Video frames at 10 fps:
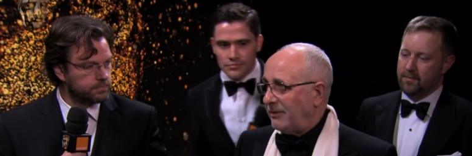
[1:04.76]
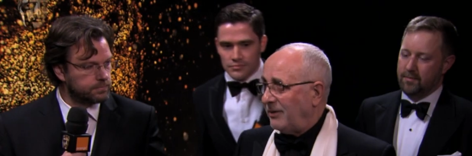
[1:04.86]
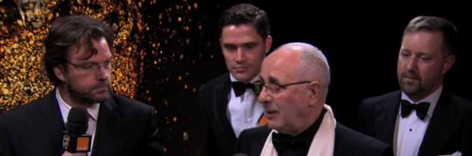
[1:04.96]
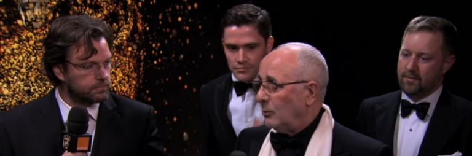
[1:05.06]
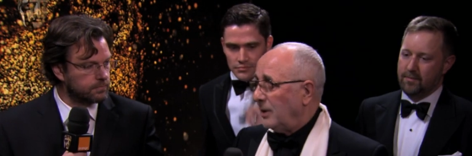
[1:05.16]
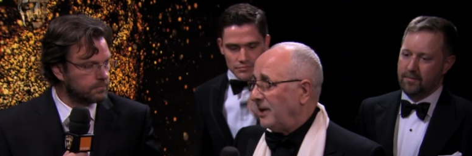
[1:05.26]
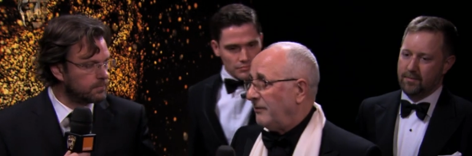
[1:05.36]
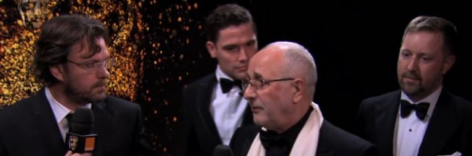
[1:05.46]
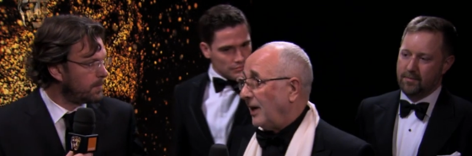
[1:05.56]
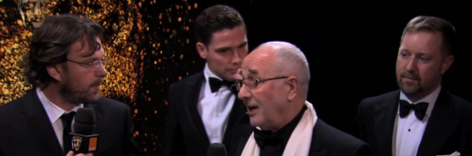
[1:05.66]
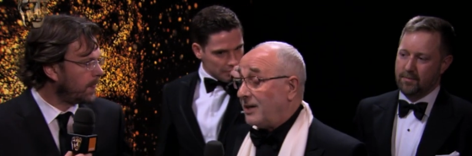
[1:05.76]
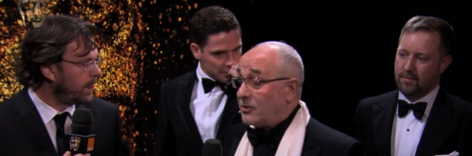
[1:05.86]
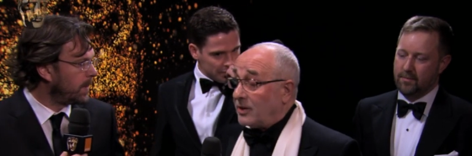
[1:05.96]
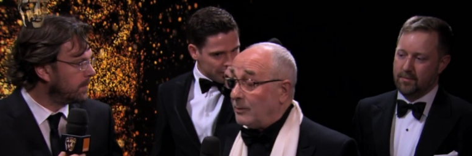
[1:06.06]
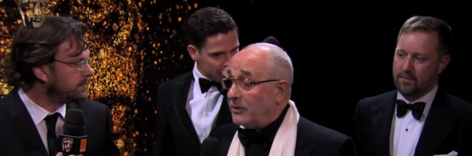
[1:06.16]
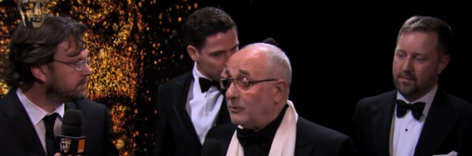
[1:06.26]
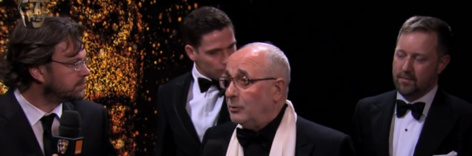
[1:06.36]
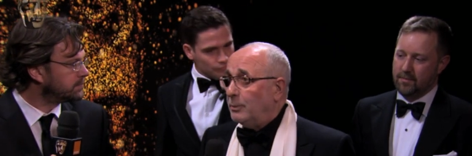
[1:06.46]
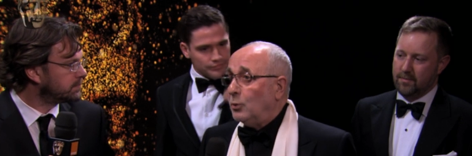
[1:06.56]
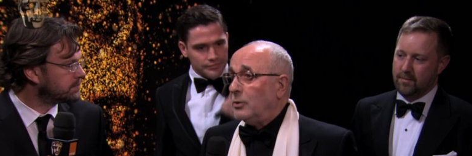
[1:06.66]
Speaker 1: I think we've. I like to think we've
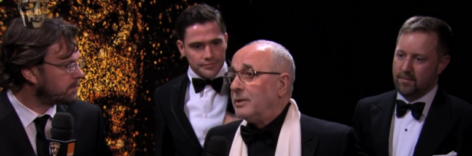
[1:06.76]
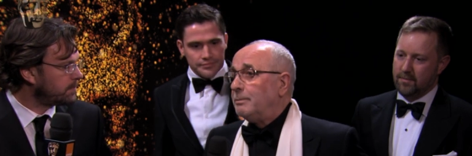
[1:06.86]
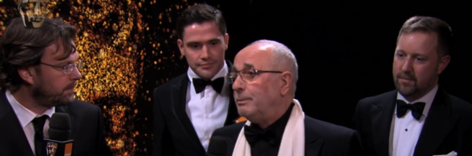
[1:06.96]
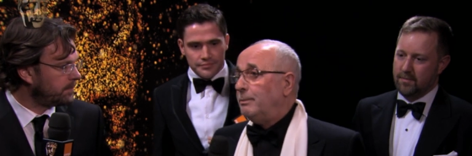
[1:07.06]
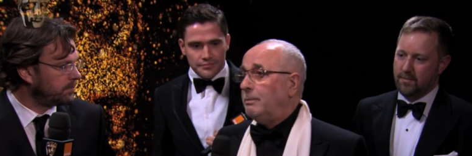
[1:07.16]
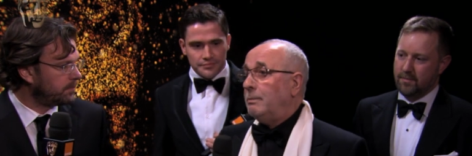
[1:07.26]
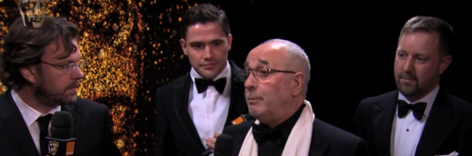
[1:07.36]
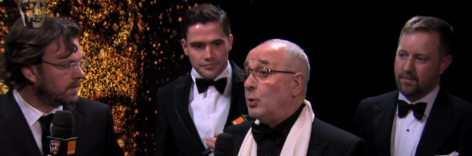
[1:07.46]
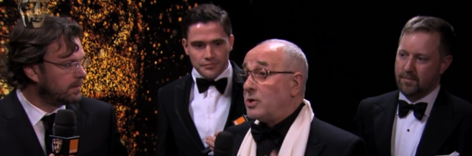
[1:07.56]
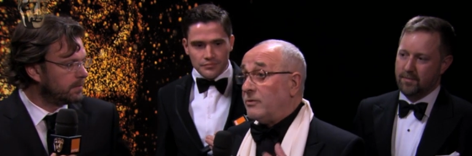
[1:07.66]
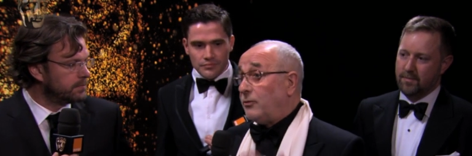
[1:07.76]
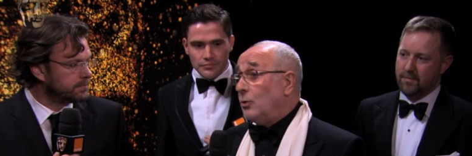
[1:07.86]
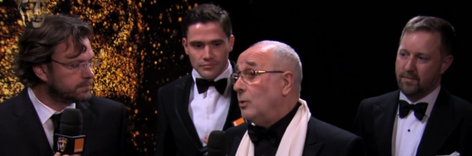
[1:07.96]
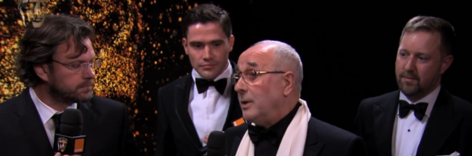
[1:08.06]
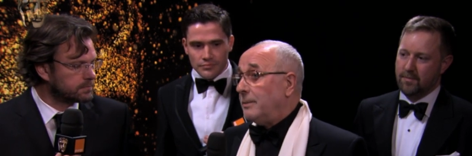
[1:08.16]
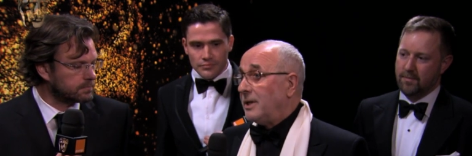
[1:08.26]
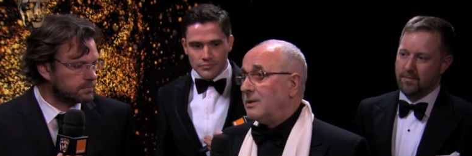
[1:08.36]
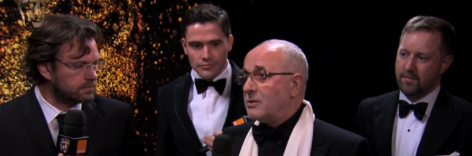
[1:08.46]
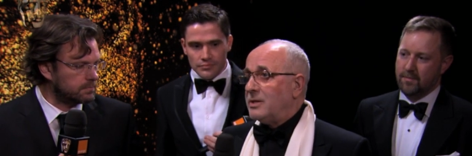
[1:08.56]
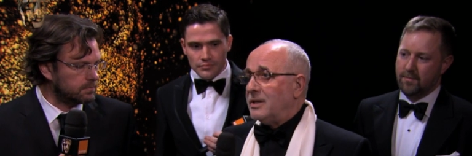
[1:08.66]
all bought the Brought it forward
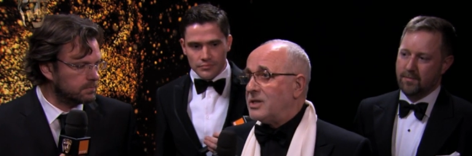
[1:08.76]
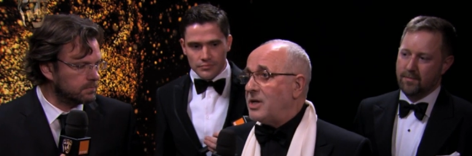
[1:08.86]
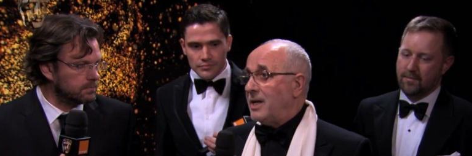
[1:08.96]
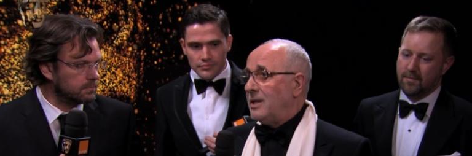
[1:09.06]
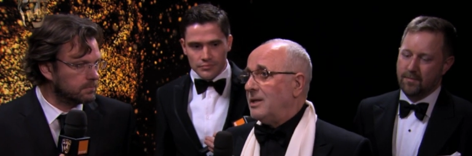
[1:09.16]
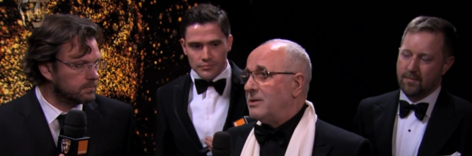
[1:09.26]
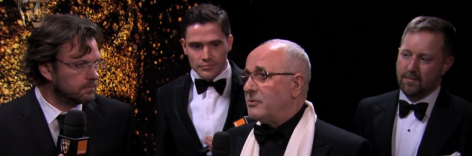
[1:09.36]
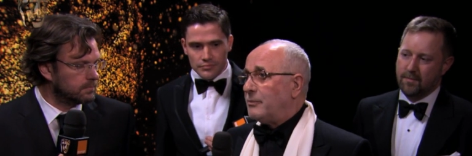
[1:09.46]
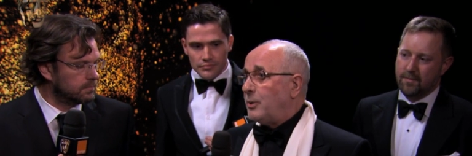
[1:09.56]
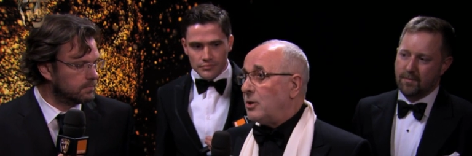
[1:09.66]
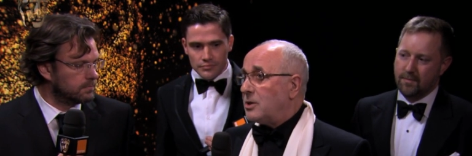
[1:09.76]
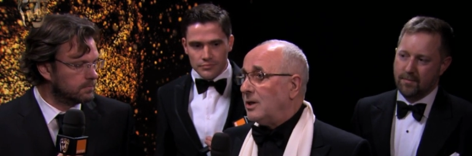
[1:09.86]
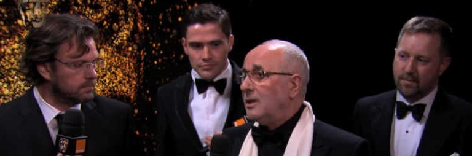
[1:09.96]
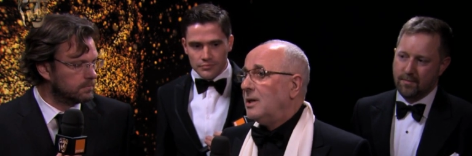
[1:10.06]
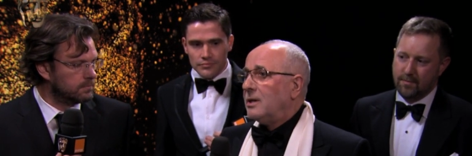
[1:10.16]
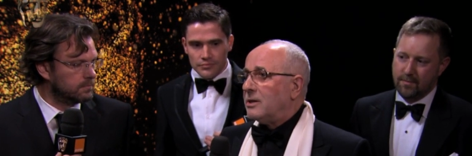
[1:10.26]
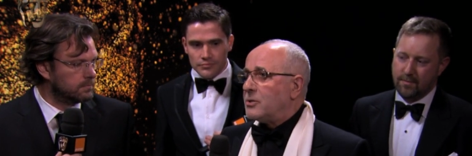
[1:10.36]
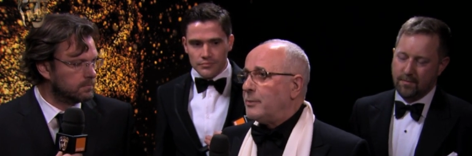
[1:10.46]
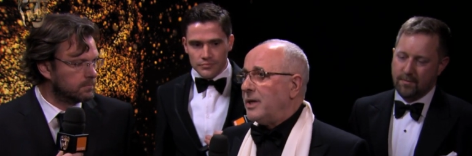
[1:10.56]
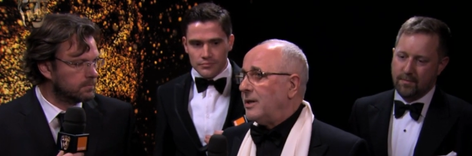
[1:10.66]
because in the 10 years of Potter, yeah.
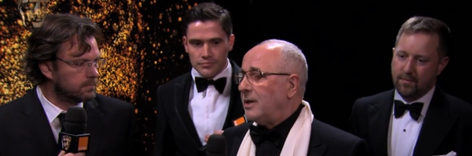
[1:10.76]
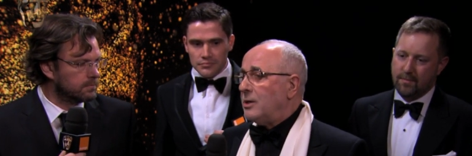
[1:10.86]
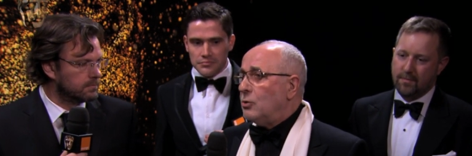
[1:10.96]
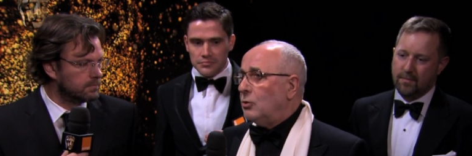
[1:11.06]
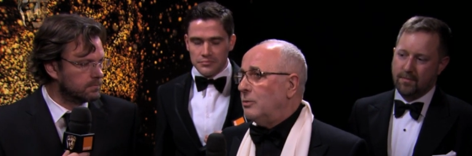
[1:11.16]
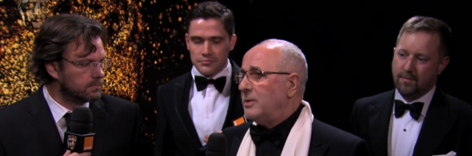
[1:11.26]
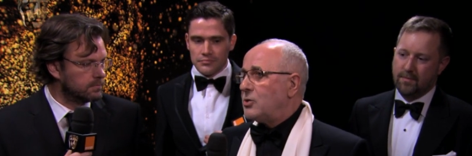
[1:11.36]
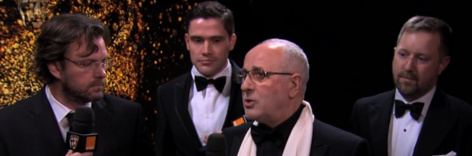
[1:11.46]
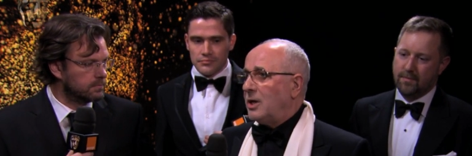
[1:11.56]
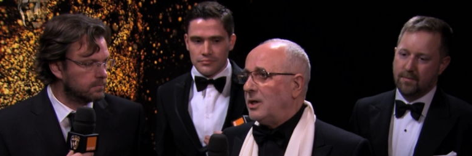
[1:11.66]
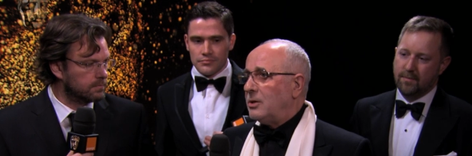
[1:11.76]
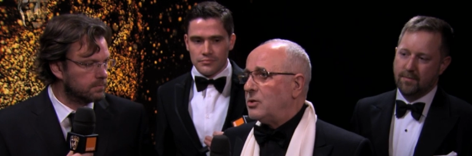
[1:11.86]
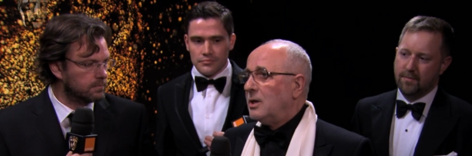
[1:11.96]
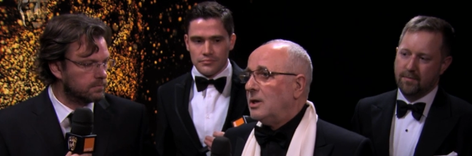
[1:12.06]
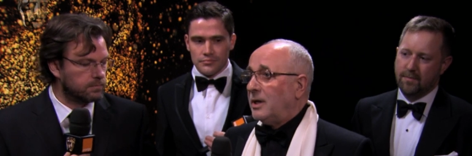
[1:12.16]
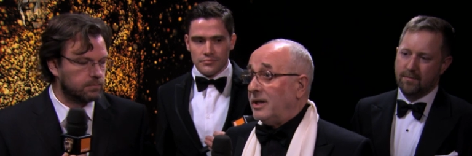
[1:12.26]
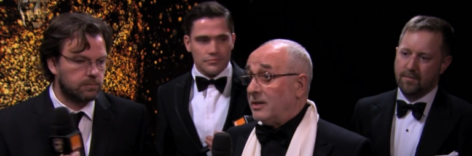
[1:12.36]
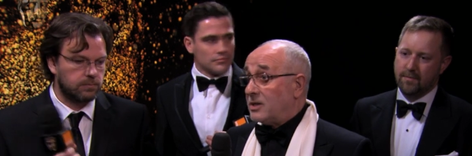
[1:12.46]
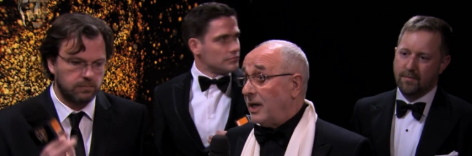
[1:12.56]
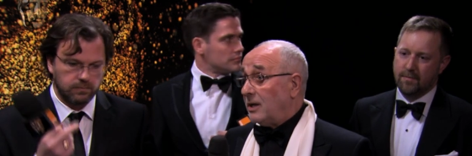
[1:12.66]
there's been an enormous change in
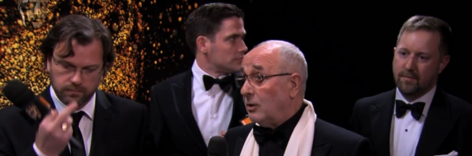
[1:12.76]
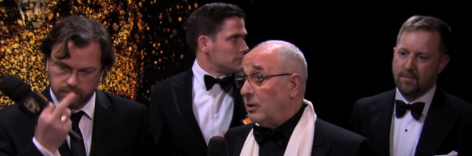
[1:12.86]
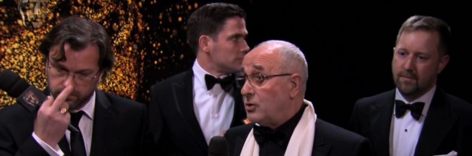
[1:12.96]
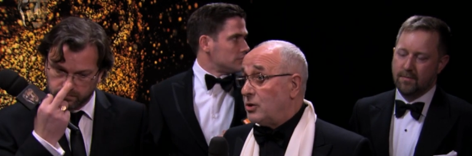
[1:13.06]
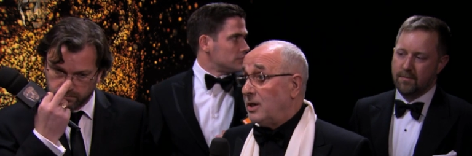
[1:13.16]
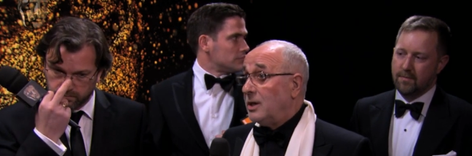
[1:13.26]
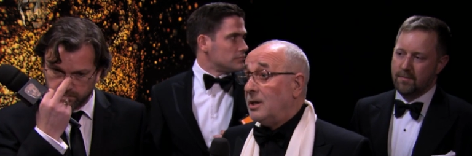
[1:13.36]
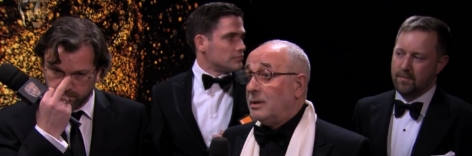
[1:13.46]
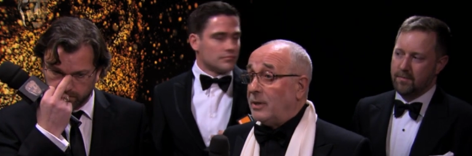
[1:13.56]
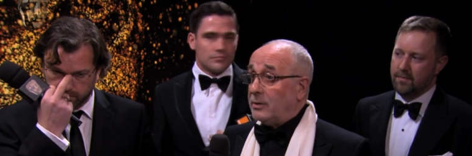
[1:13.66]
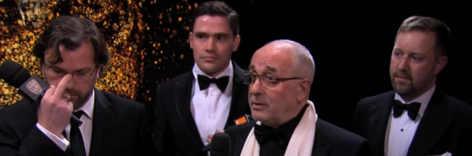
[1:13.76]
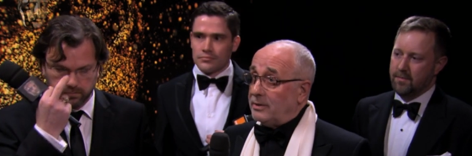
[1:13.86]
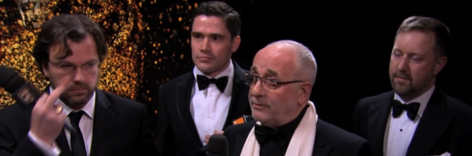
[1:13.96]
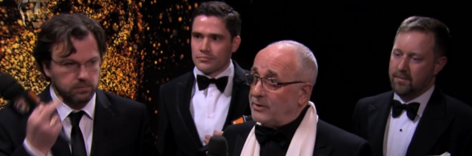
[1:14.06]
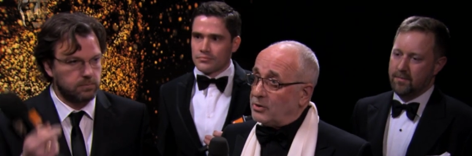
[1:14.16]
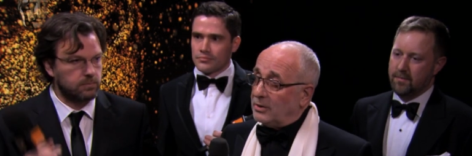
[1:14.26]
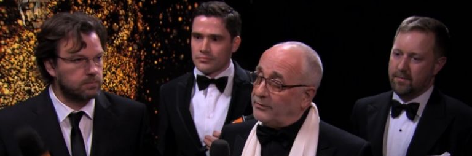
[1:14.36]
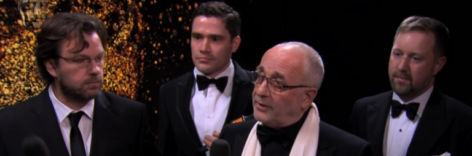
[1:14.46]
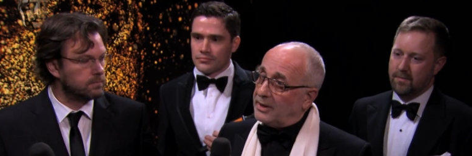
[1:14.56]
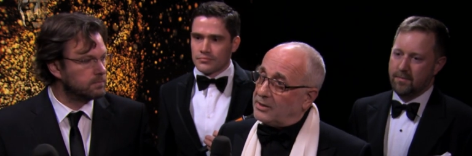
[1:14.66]
the technology, both in the visual
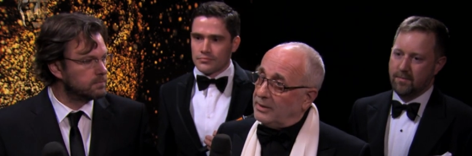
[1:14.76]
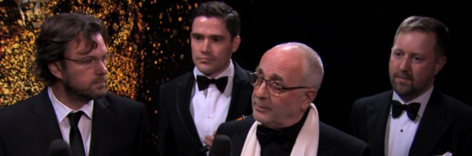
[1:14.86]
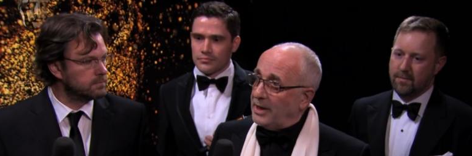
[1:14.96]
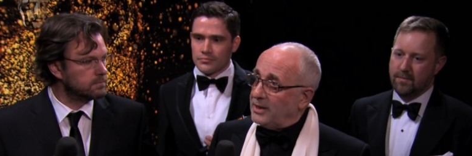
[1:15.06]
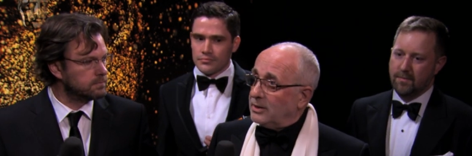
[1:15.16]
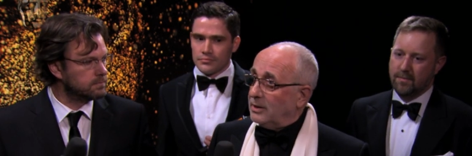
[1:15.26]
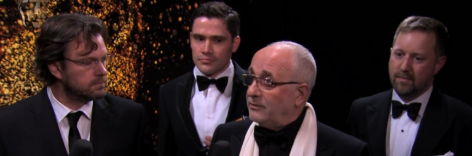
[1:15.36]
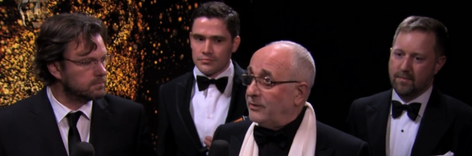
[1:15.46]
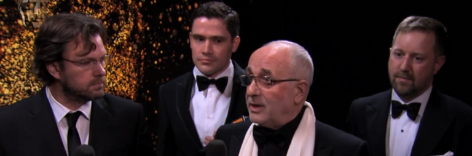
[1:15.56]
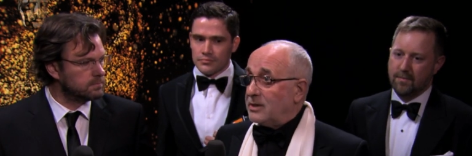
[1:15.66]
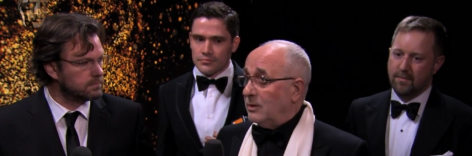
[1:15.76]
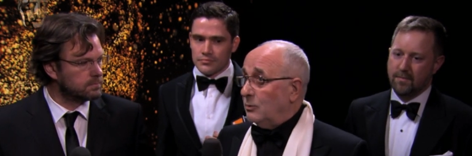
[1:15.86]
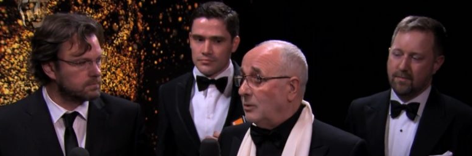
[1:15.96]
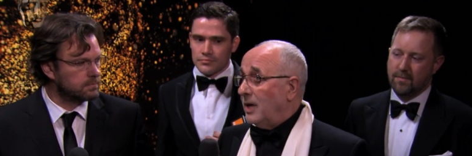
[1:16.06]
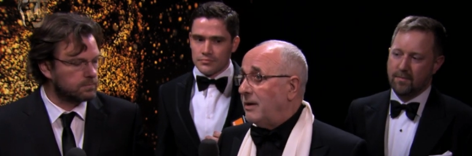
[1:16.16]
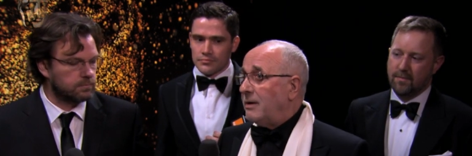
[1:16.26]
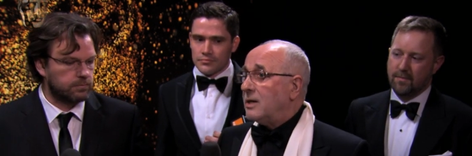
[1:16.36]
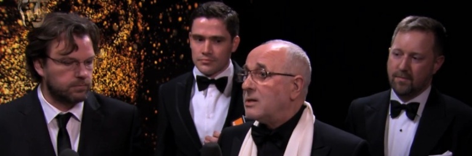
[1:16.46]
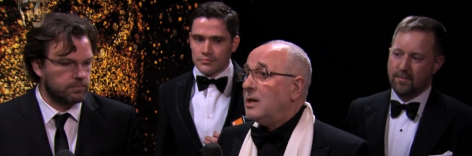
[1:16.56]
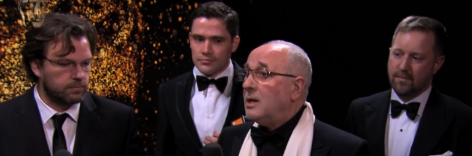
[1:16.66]
effects, in the practical effects, in all
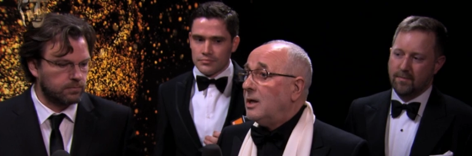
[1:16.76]
areas.